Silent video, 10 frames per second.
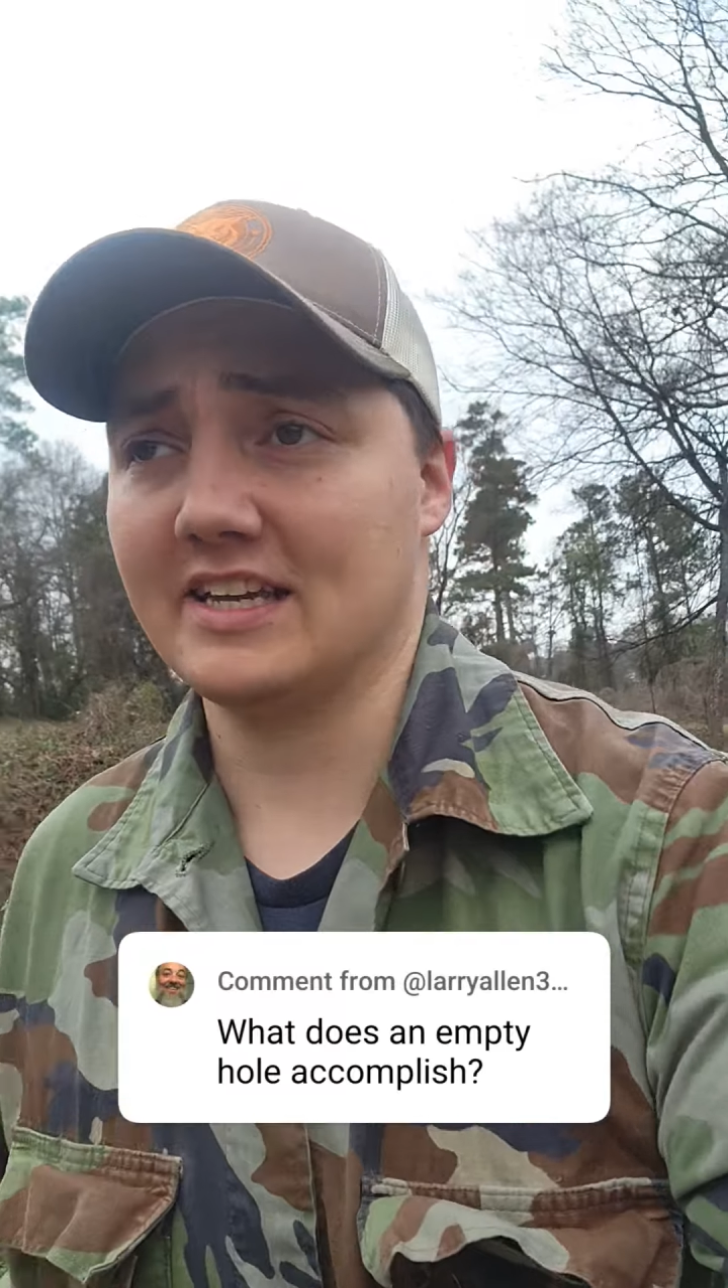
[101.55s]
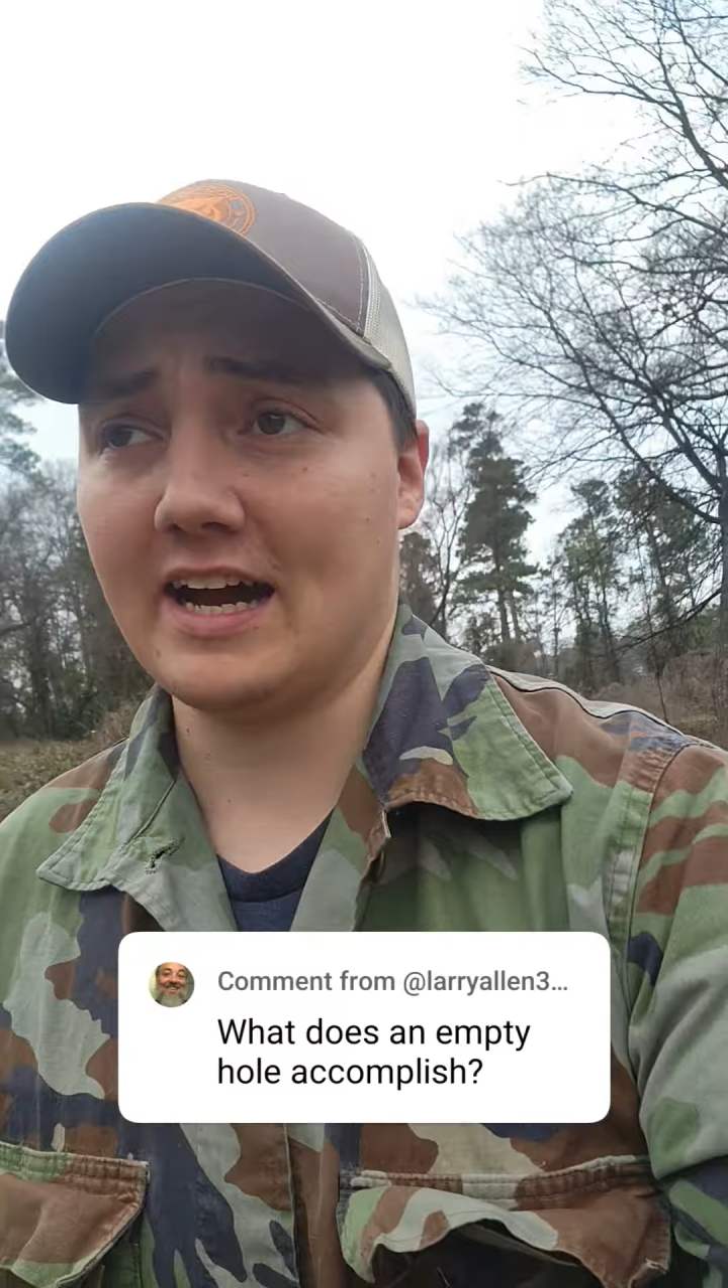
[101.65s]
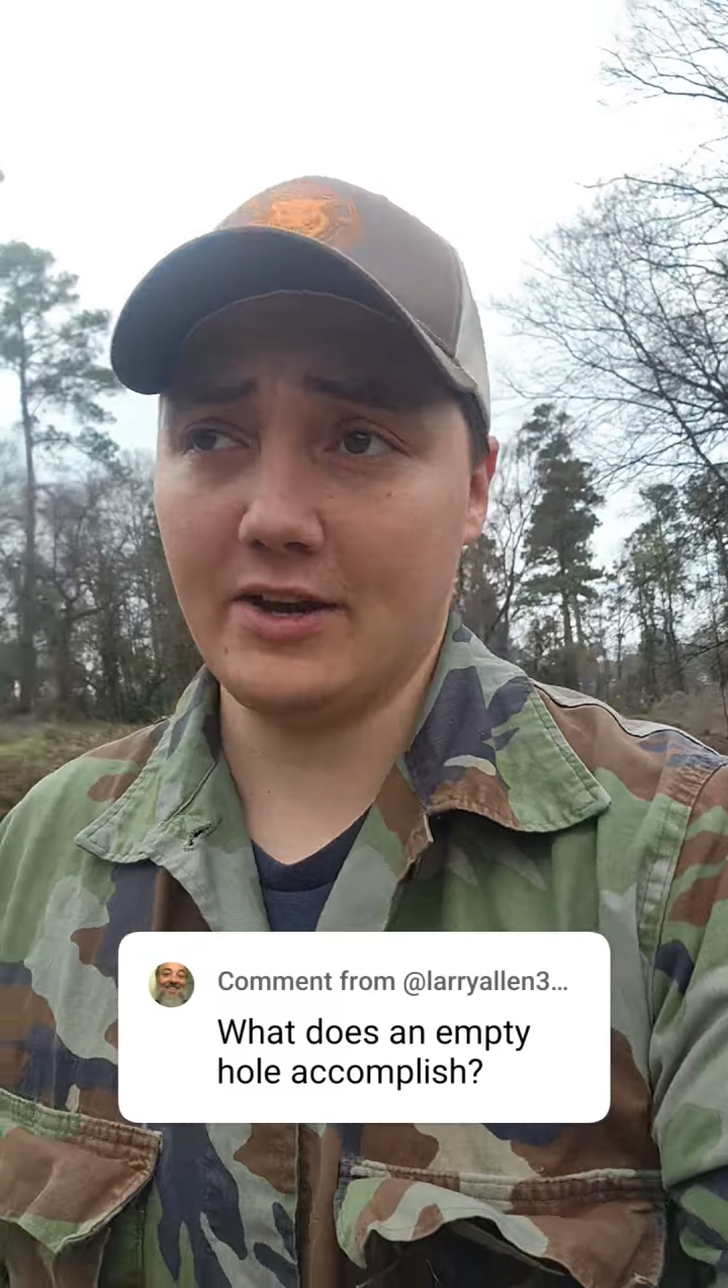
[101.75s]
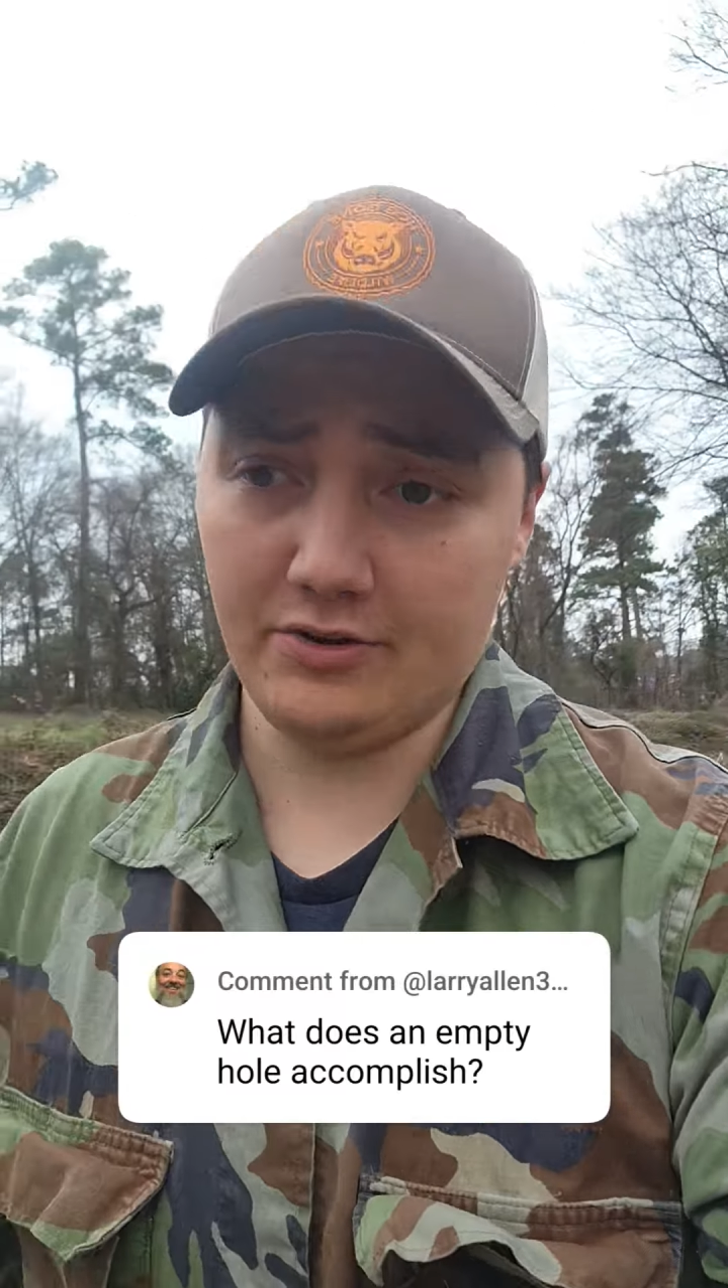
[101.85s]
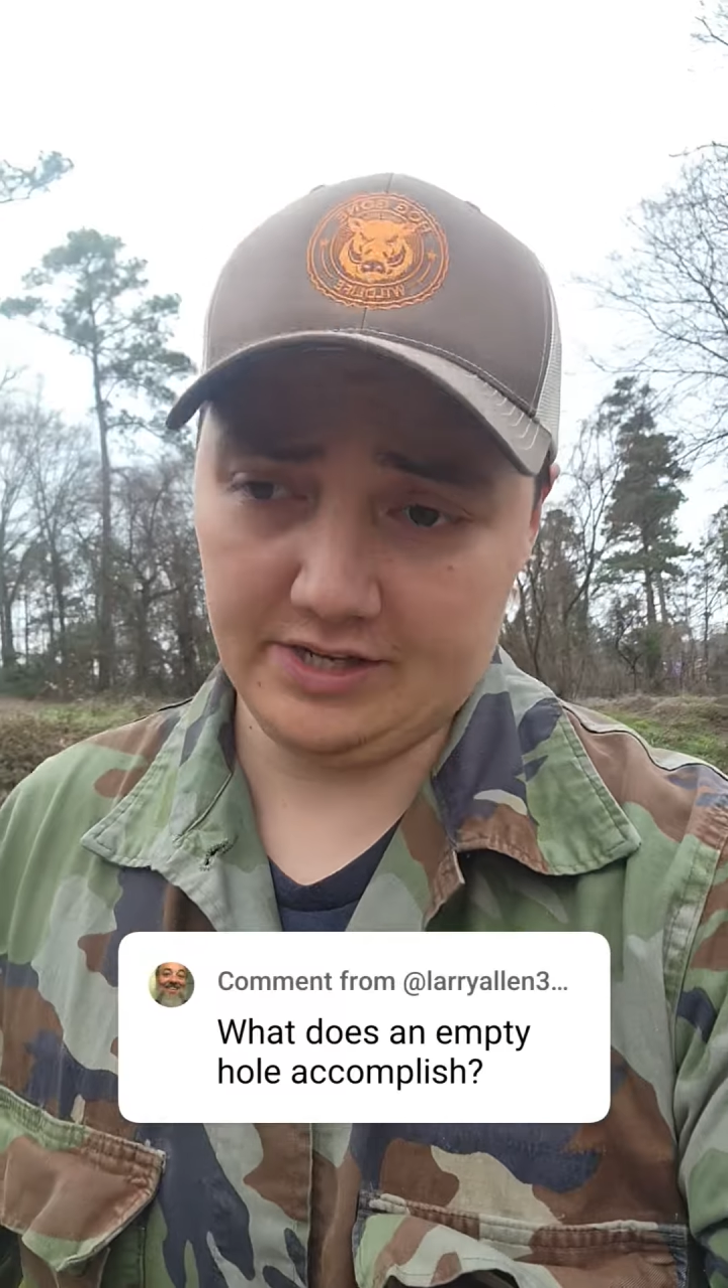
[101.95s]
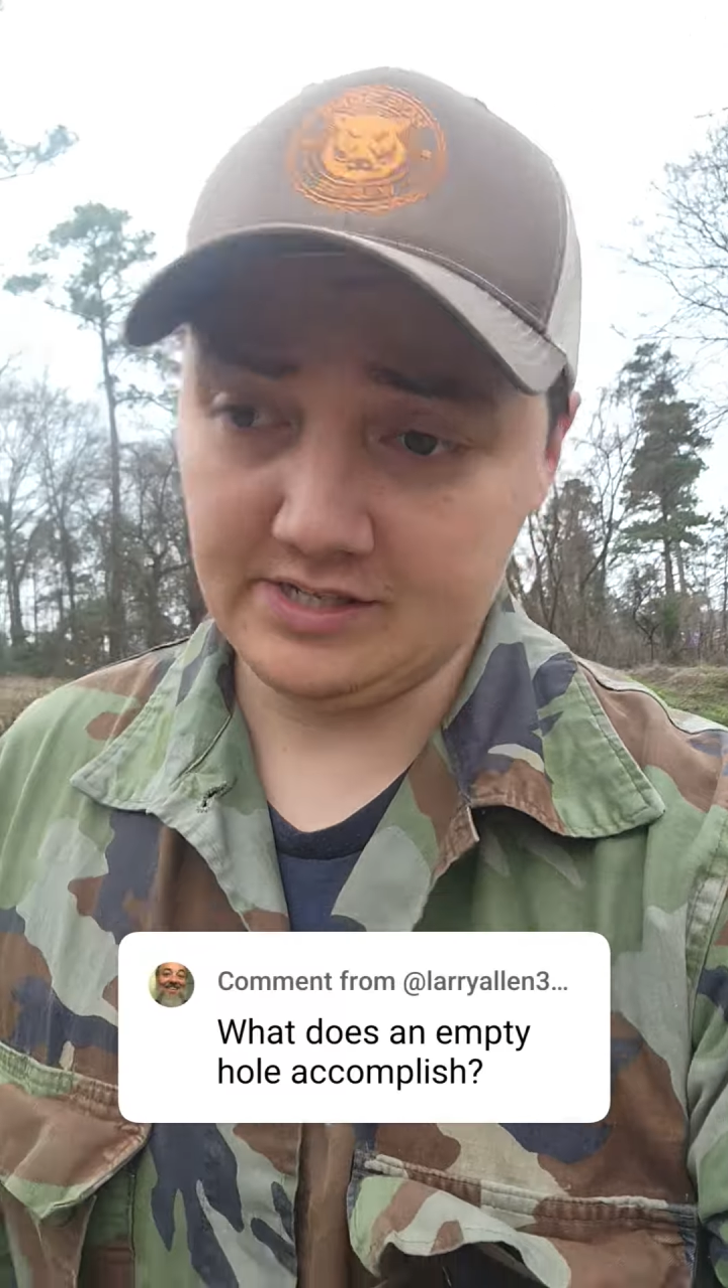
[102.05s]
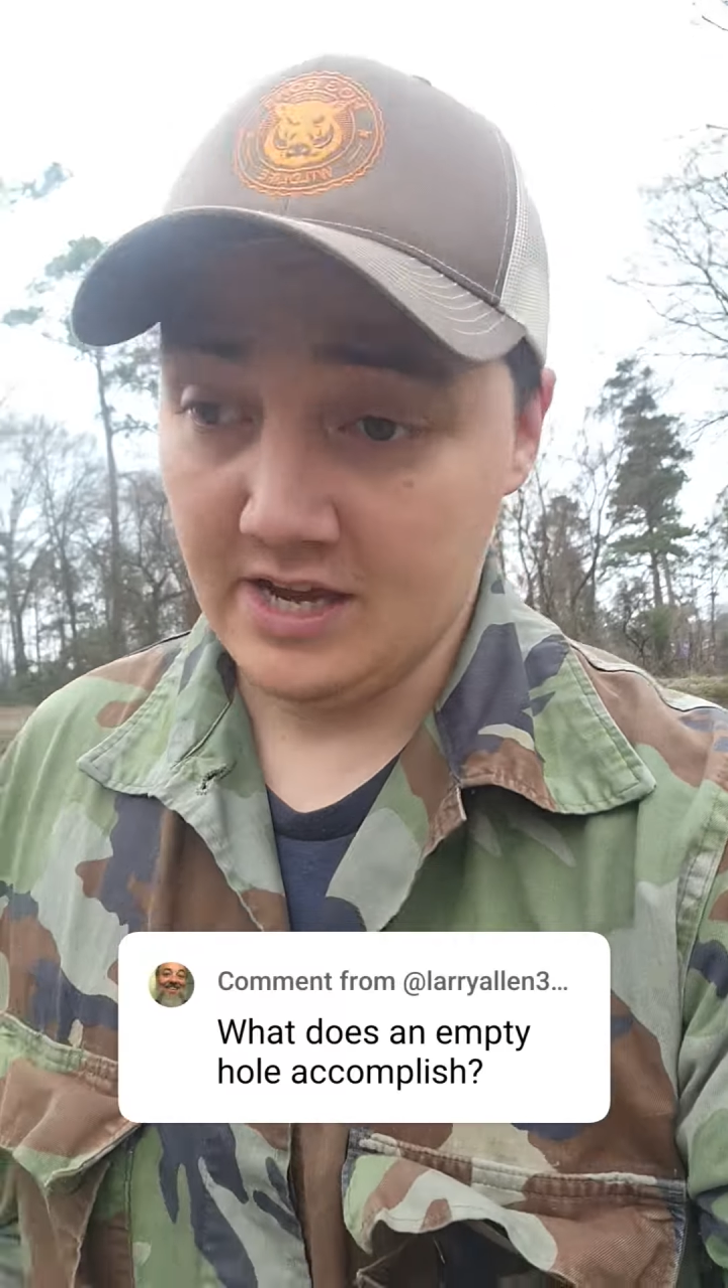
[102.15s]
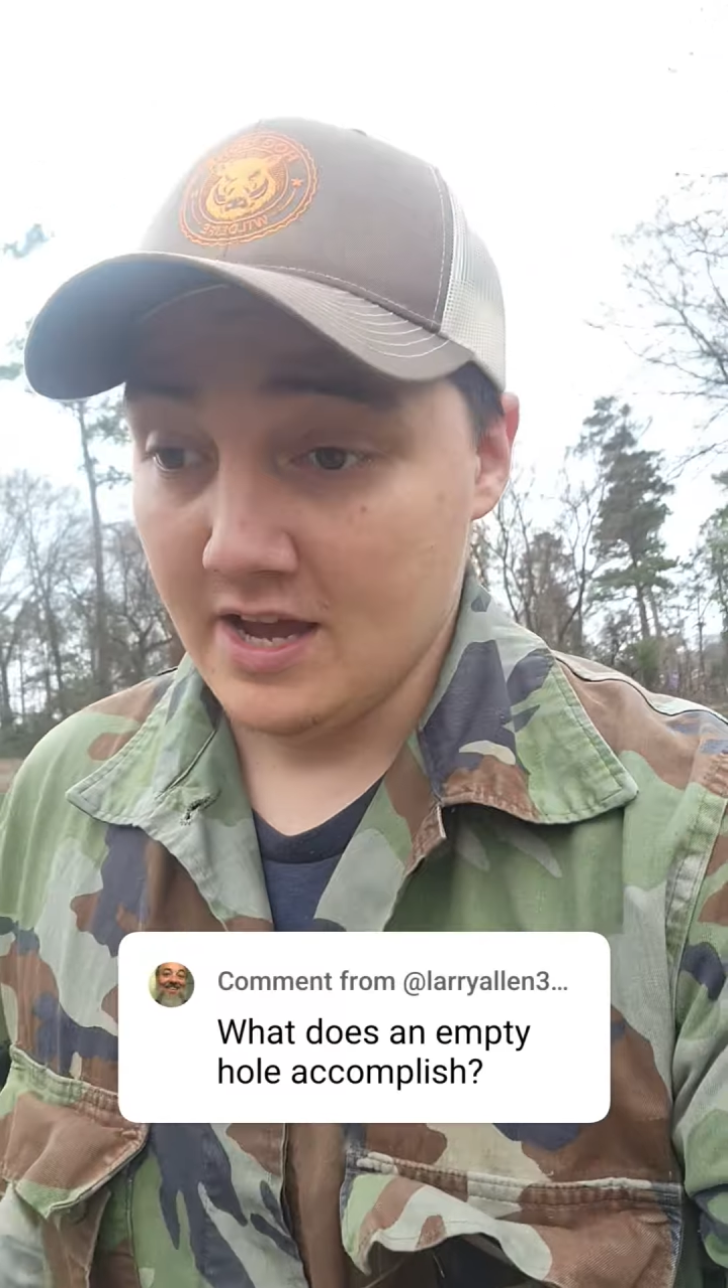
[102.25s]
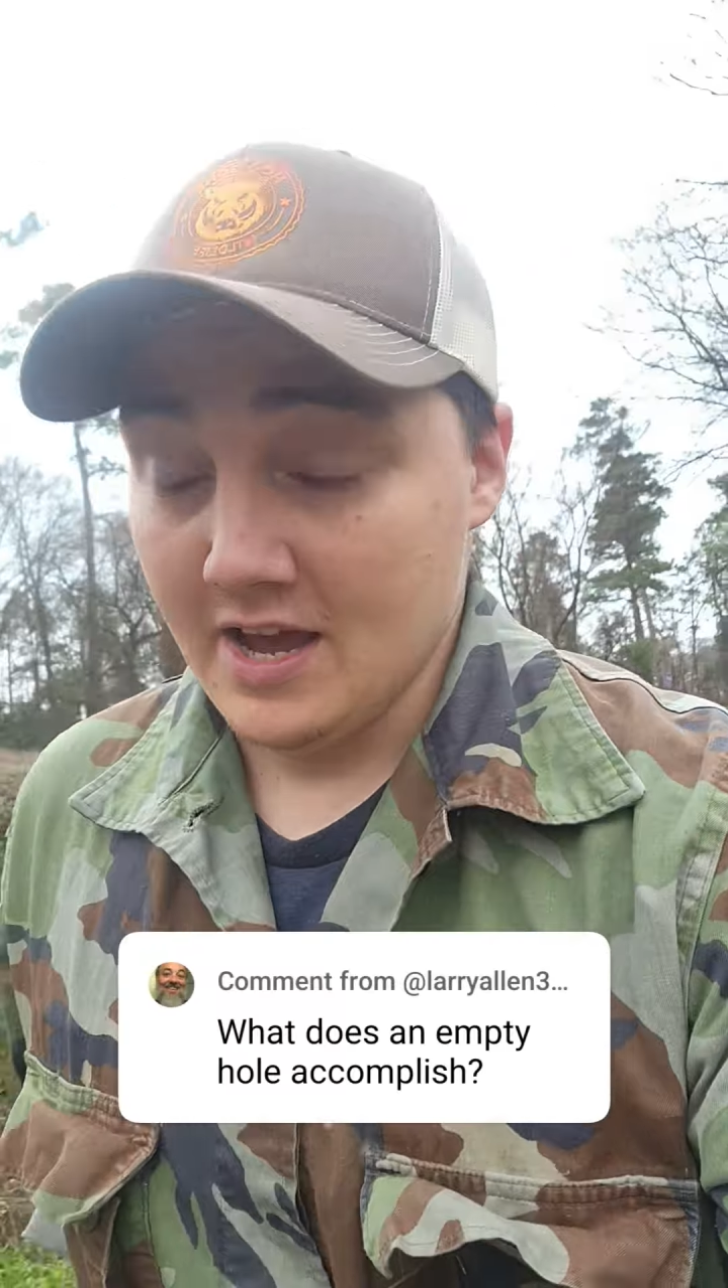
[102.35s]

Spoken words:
the coyotes.